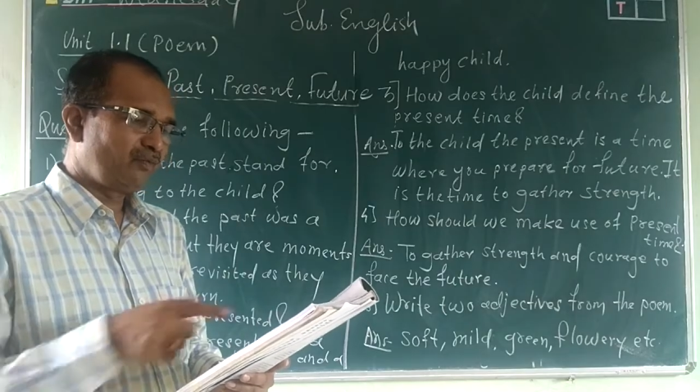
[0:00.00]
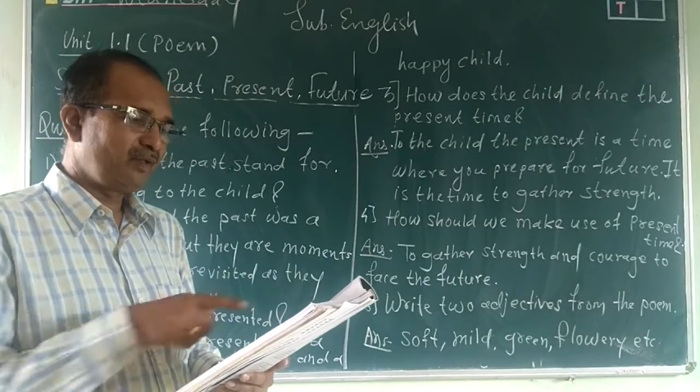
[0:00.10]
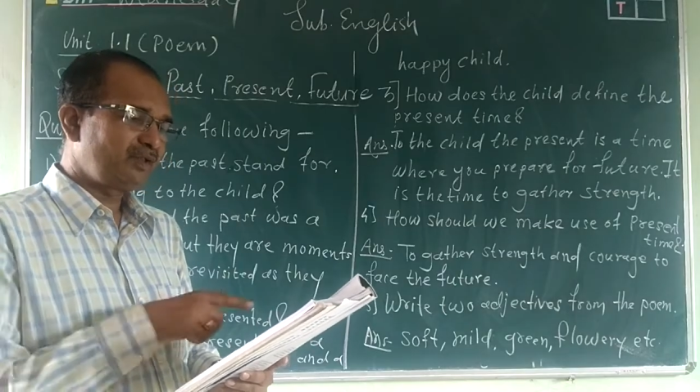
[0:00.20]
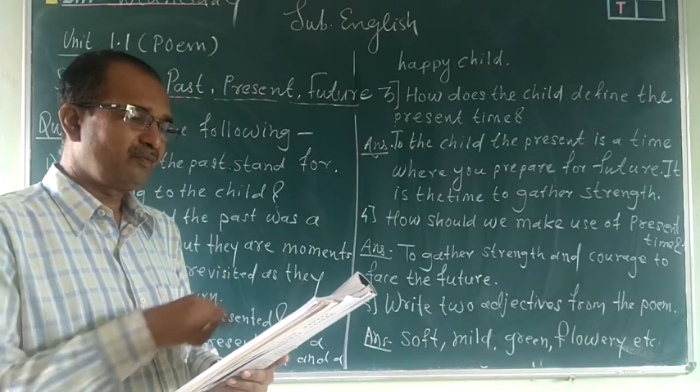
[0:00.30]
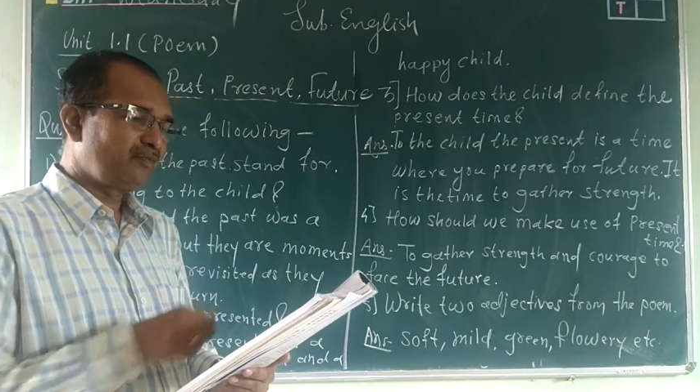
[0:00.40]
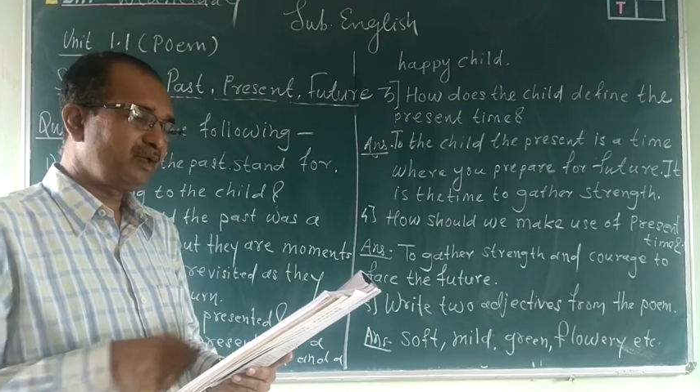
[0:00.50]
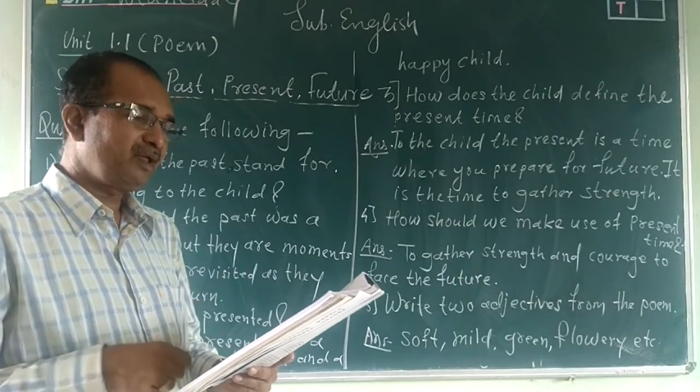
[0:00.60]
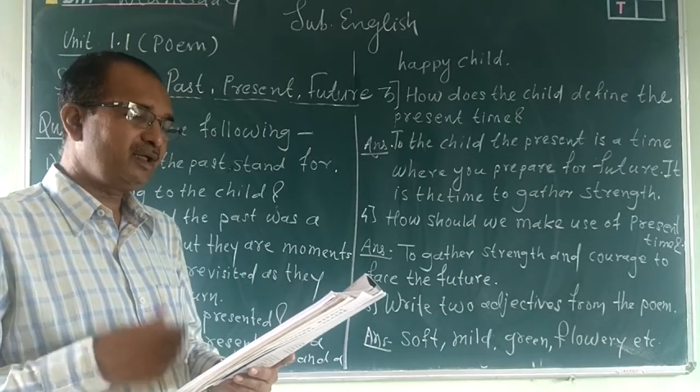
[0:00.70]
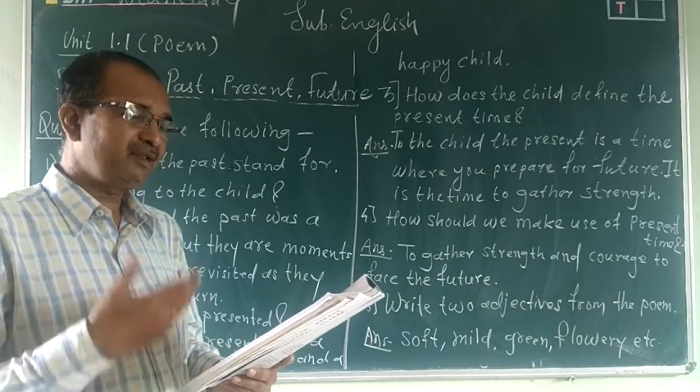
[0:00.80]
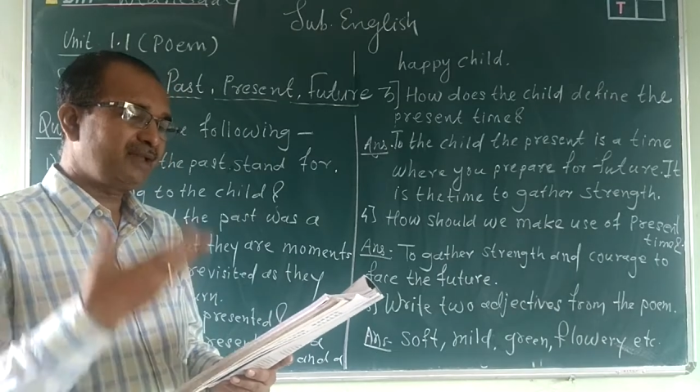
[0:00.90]
with
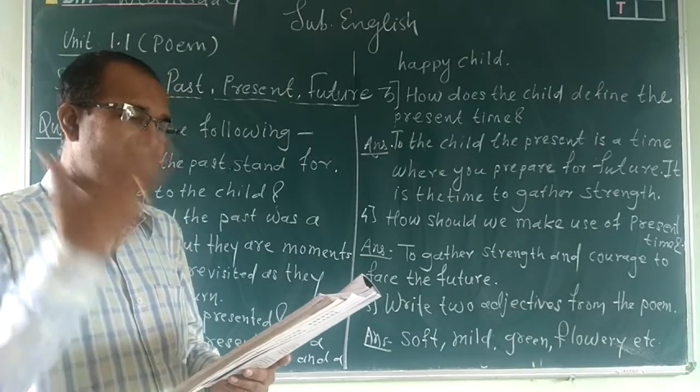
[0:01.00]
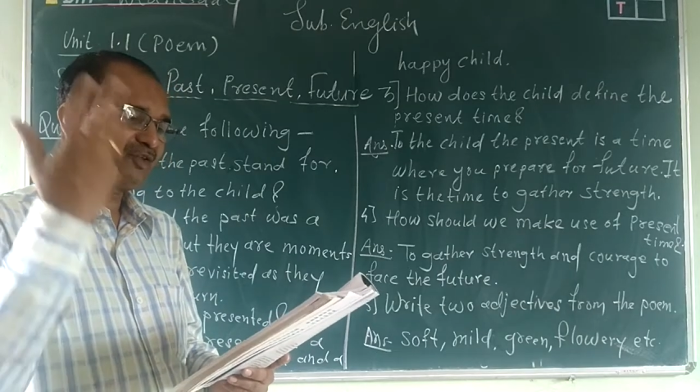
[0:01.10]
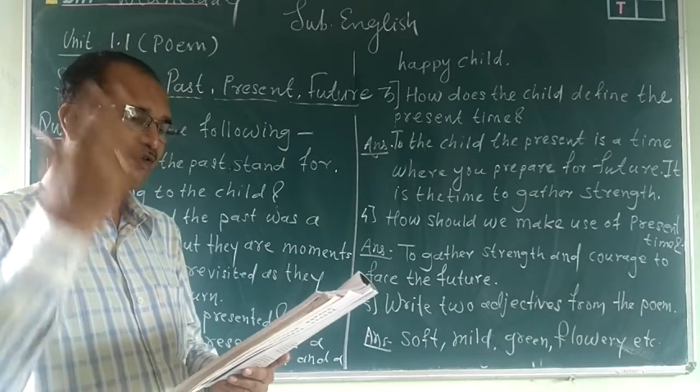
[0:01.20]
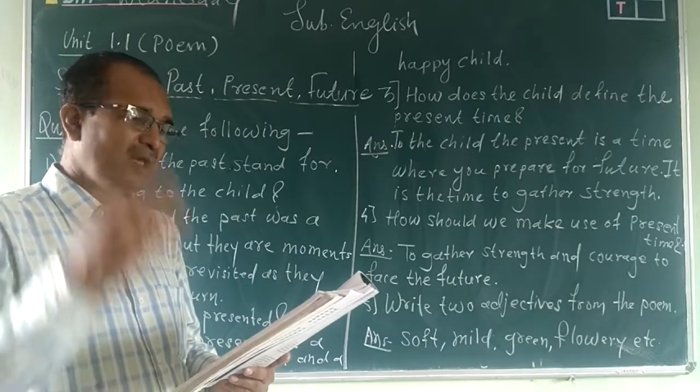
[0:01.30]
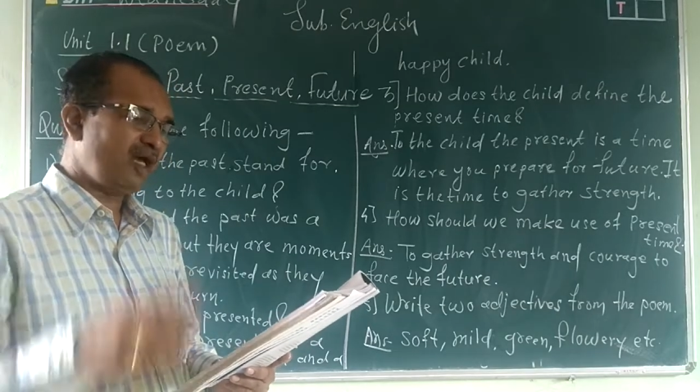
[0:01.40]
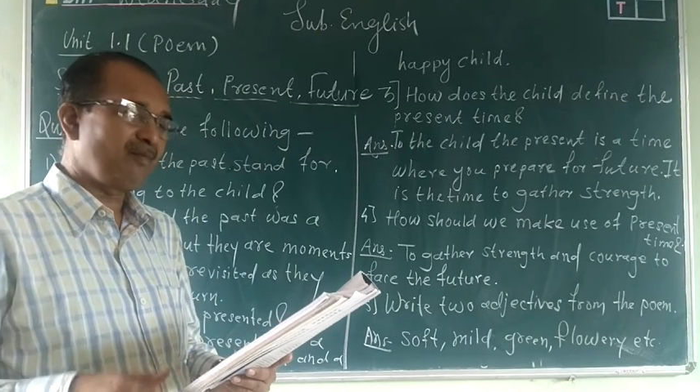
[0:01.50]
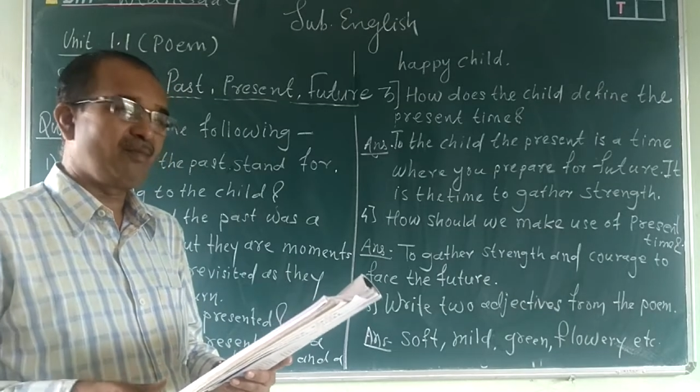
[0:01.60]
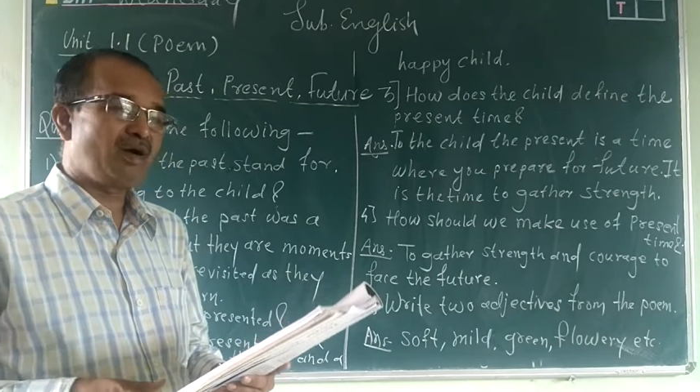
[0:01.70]
wind that sigh